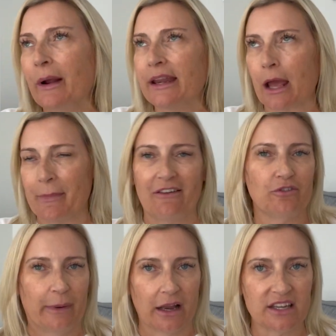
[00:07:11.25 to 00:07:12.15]
when you get back
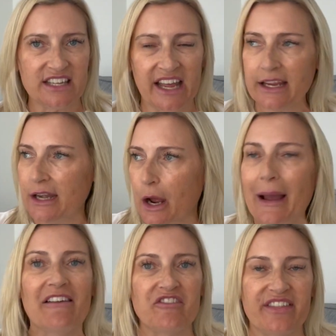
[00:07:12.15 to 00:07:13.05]
from holiday, you
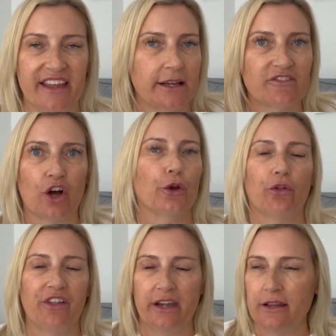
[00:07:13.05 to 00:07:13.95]
know, everything, you've got
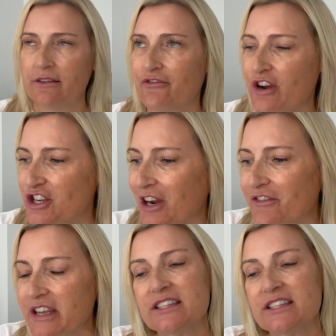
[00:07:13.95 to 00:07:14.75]
nothing in the fridge, have you?